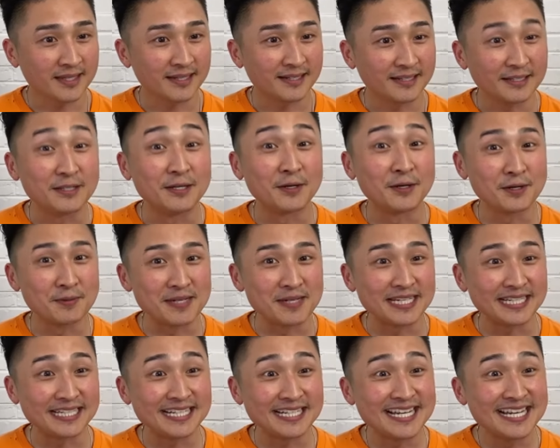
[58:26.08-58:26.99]
You know what I
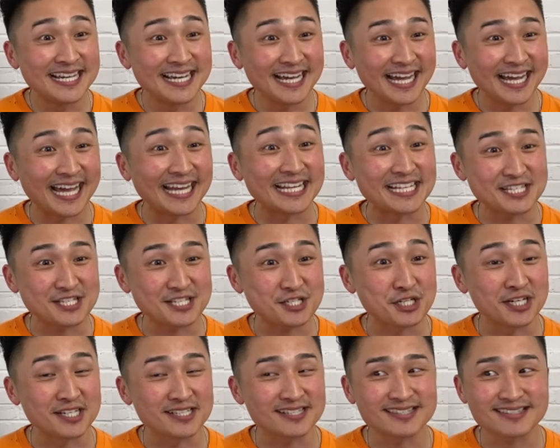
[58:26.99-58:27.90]
mean? And it's
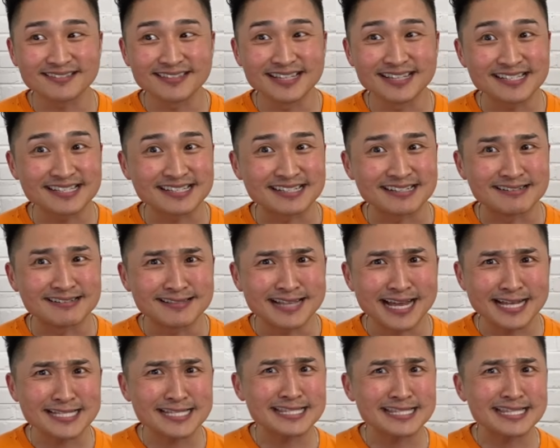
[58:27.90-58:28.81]
just, listen,
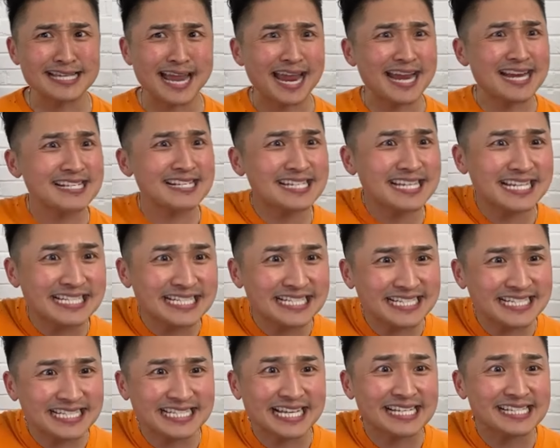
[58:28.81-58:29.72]
that's
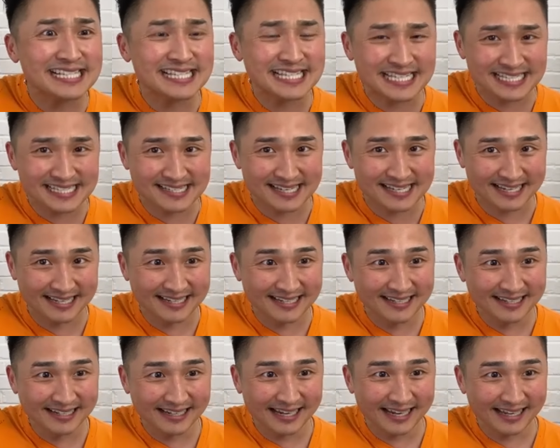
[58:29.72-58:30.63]
1860s.
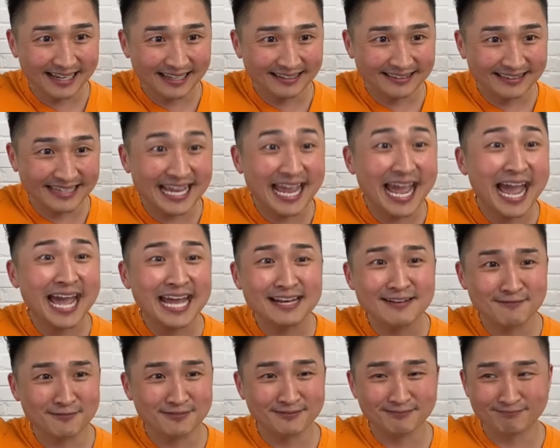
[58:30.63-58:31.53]
They
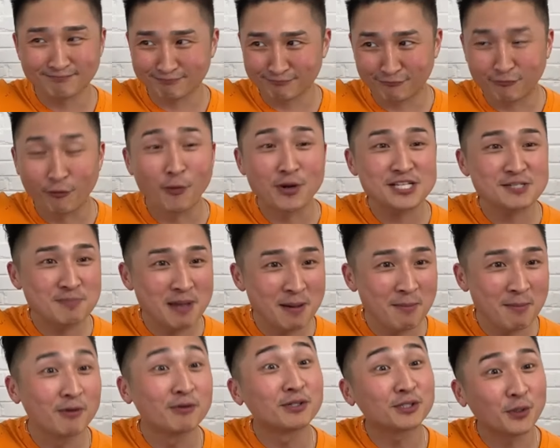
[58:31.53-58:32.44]
had voice
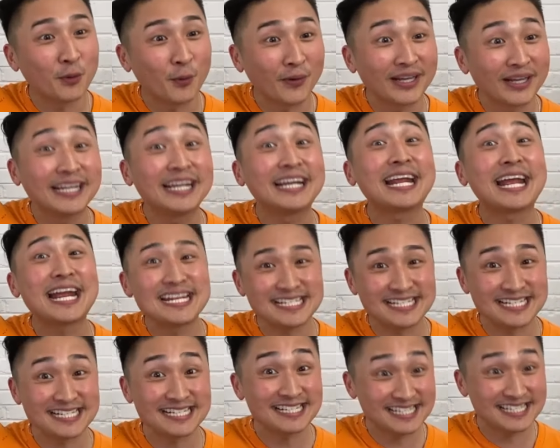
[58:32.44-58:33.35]
memo recording in
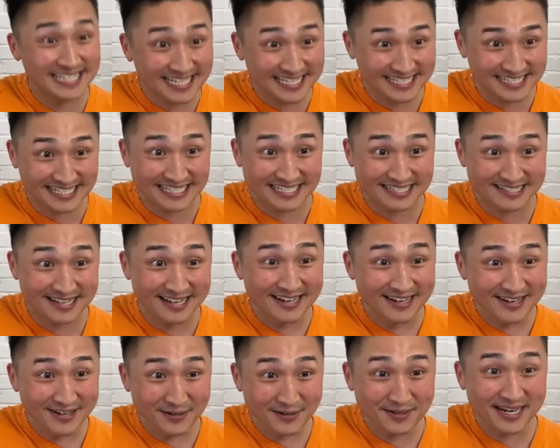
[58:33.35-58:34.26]
1860s.
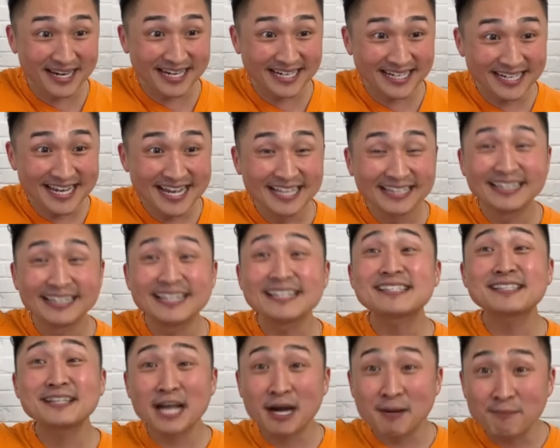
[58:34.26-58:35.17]
Okay,
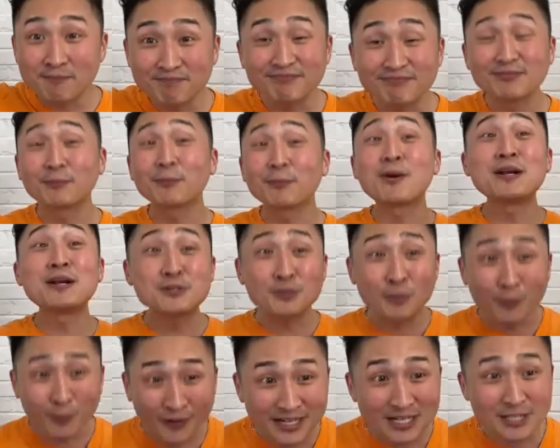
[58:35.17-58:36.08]
we're in
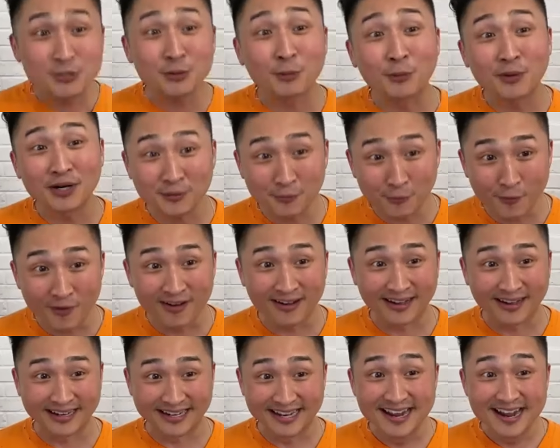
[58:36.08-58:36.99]

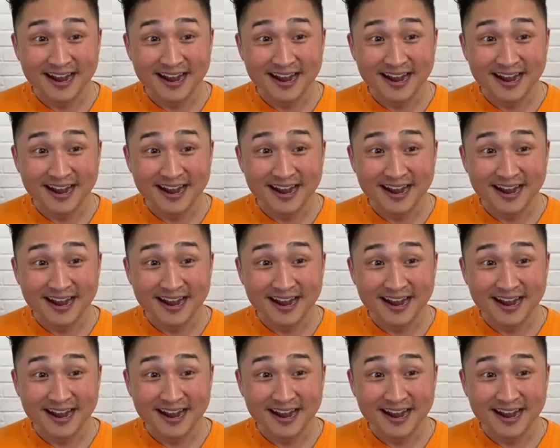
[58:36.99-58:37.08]
2021.